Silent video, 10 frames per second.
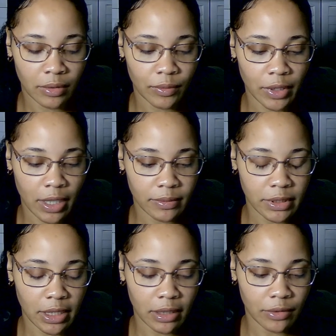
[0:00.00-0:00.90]
We have
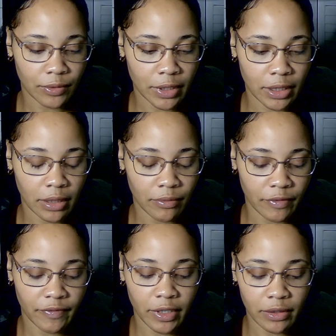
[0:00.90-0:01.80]
dating queen in
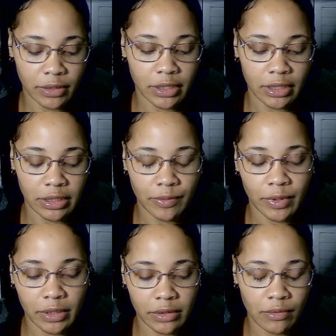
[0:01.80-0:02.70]
reverse. Yeah,
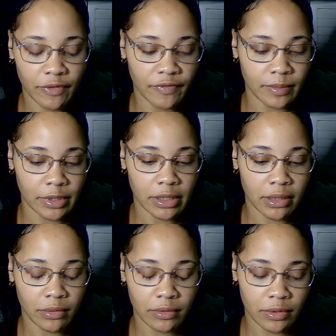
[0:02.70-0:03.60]
someone is going from
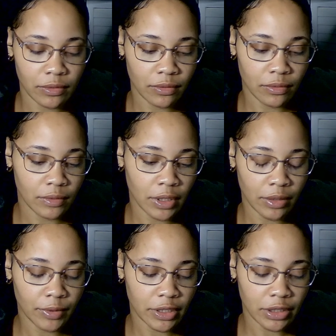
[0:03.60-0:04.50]
single to in a
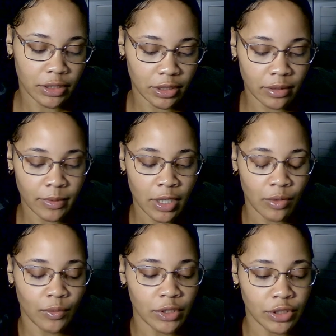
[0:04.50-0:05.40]
relationship
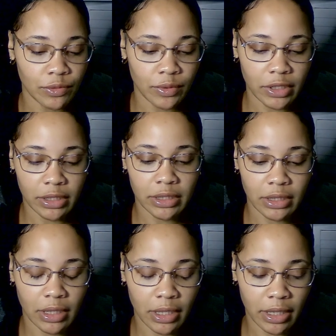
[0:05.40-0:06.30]
once you release
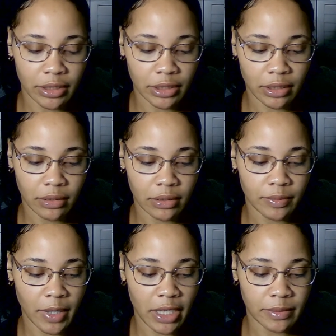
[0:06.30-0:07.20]
the connection. This
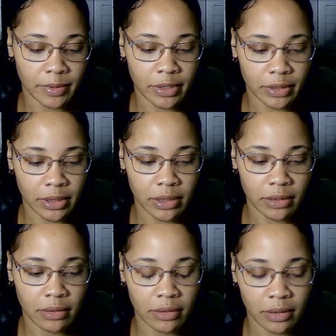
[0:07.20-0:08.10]
past
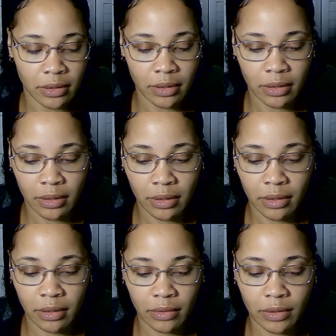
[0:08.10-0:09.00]
person
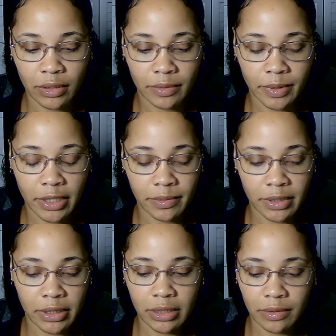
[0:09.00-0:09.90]
or this past
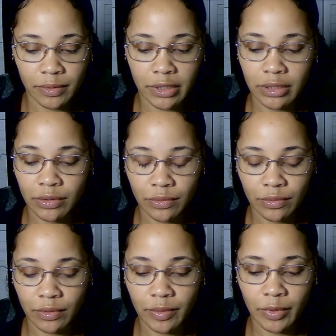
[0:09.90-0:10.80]
person needs to release
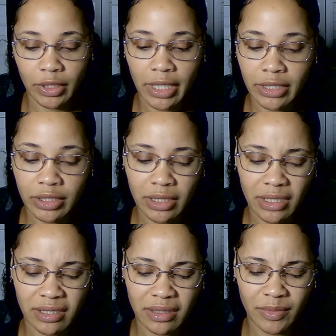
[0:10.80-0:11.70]
you. Communication, yeah.
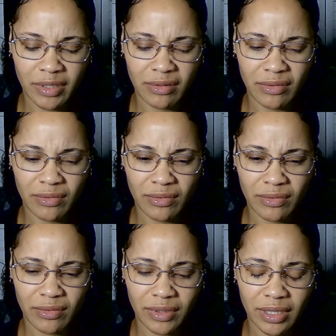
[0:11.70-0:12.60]
Some of
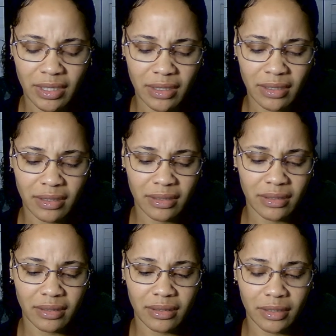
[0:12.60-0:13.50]
you, yeah.
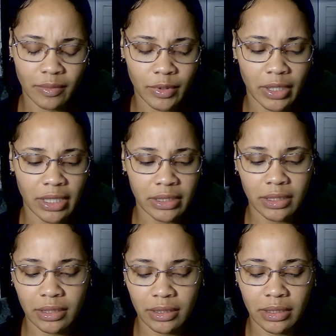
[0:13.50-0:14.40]

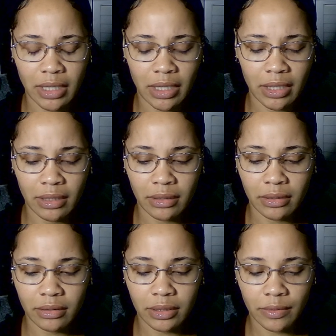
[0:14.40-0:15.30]
Communication is none.
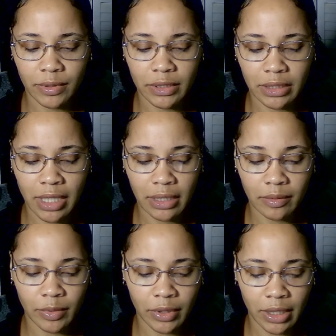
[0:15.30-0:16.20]
Someone is not
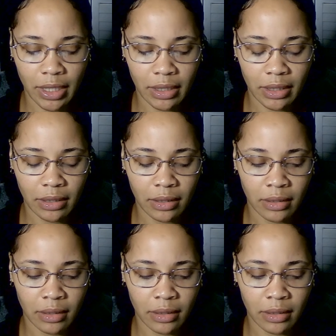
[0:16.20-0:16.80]
communicating.